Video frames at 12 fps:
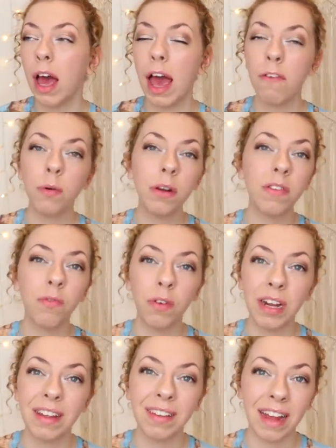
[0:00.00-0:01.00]
Everyone's
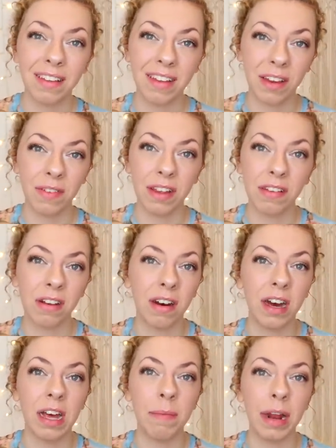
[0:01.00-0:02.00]
really sensitive at this
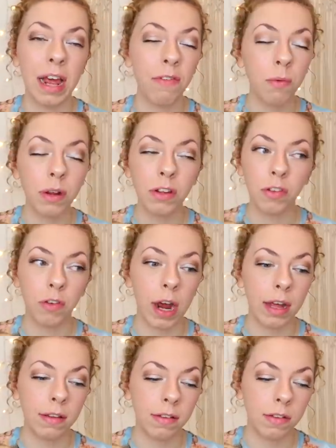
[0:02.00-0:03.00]
time and everyone's
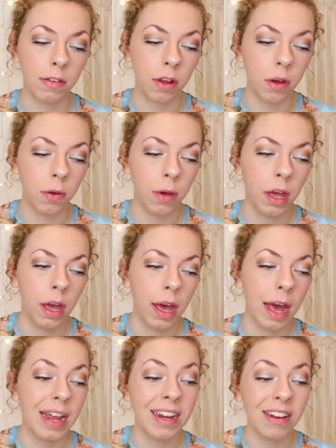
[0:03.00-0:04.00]
stressed, so
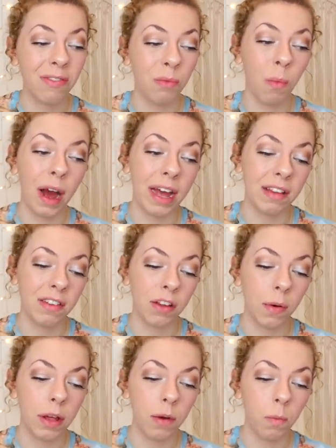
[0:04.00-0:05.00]
and in different ways.
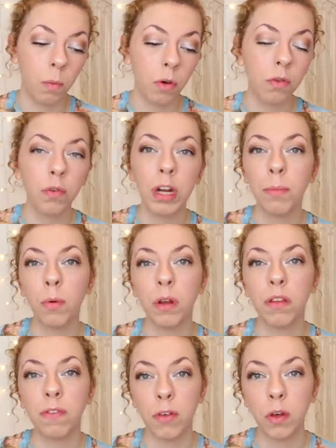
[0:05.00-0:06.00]
So what's really
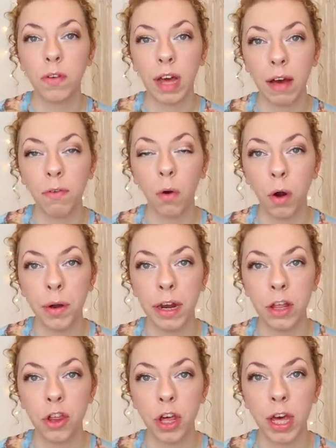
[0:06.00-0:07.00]
important is for you to have your own
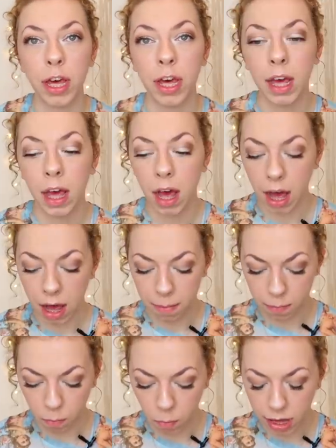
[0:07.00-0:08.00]
energy
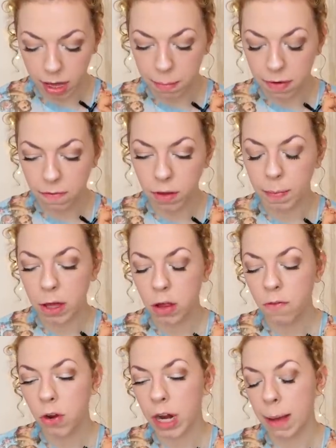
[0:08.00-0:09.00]
um, we can be,
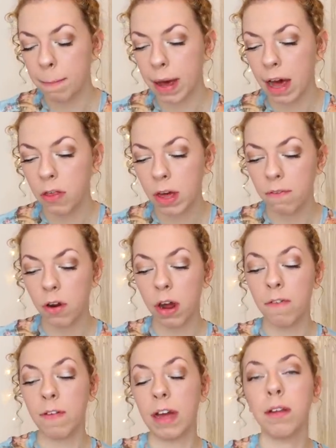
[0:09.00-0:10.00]
especially if you're an empath, you get
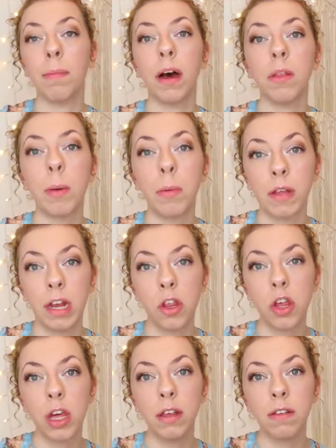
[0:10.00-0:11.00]
very affected by other people's
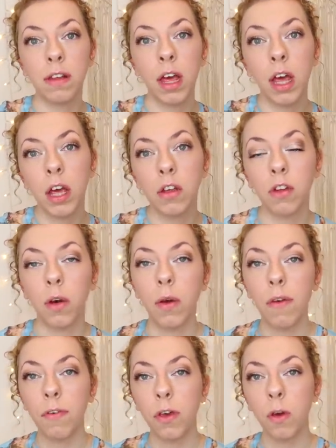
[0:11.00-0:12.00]
energies. So
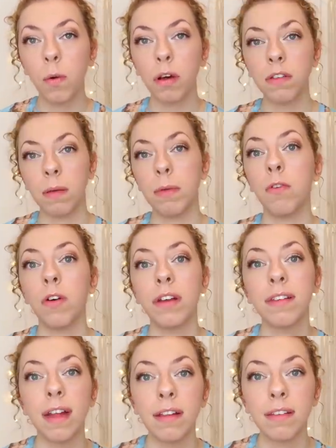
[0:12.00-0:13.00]
if you are somebody who's
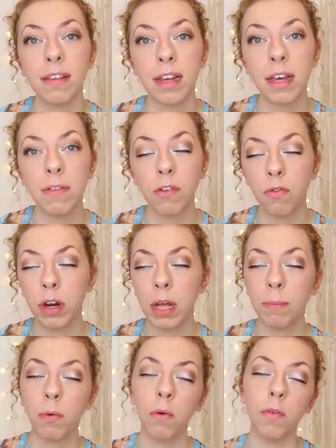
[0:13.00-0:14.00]
very sensitive, it's
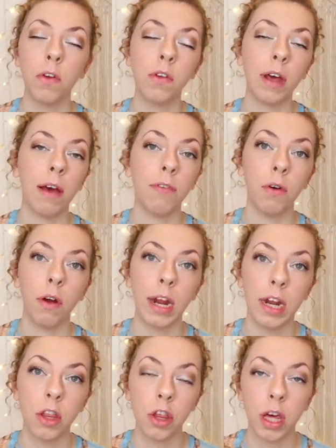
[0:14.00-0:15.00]
really important for you to have your own
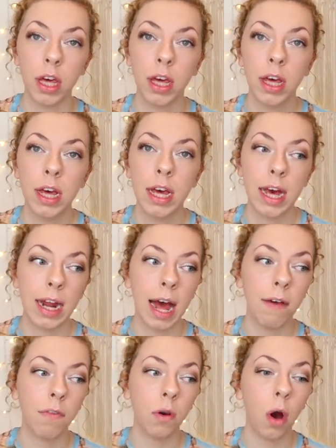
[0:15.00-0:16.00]
energy and
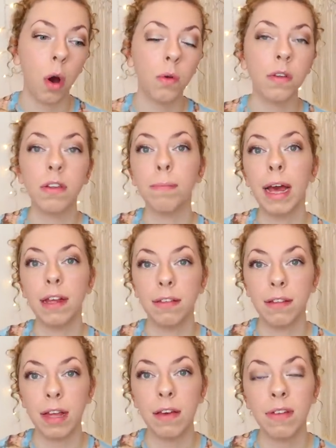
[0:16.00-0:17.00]
have your own
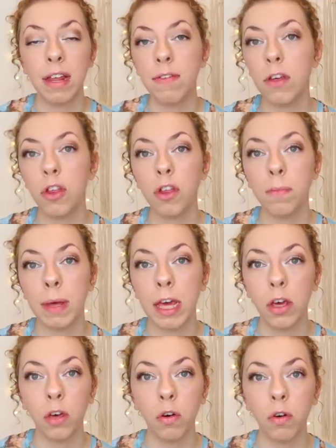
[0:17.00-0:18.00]
space, even if it's just
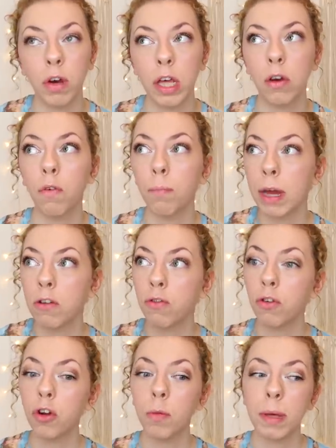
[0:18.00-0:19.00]
being your in your
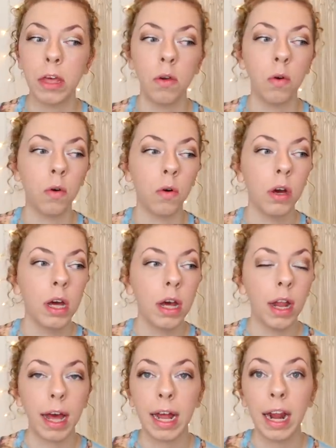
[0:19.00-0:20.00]
bedroom, in your
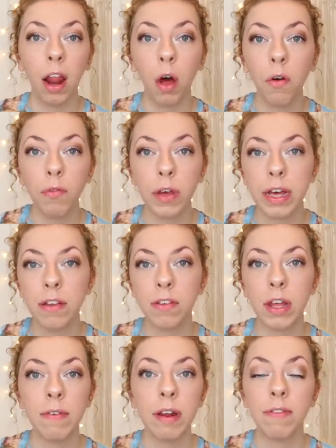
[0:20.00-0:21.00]
like a little
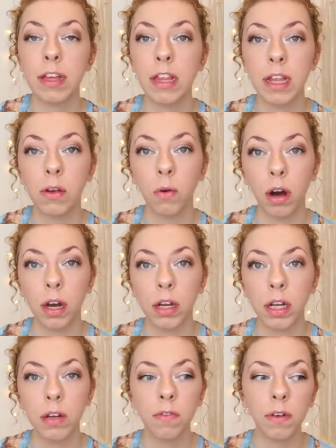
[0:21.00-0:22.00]
office, even if it's in your
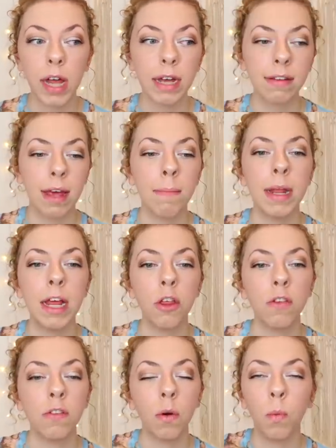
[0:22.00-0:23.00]
garden for like 10
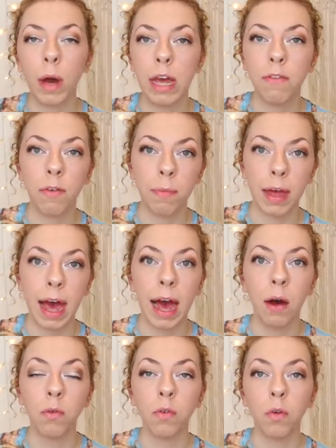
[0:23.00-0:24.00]
minutes, just away from the
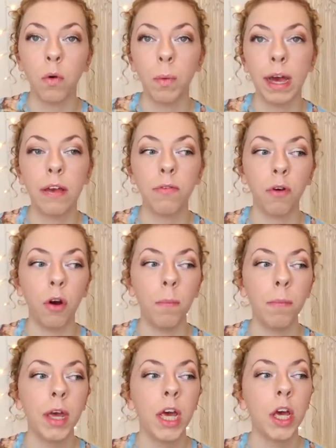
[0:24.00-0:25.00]
house or away
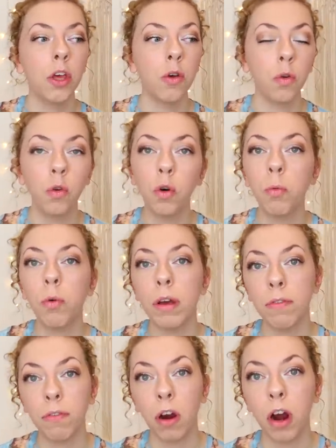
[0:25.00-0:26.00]
from your normal
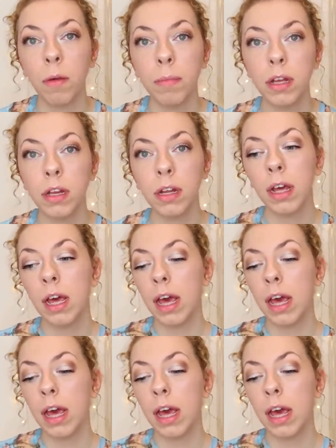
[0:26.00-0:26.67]
environment.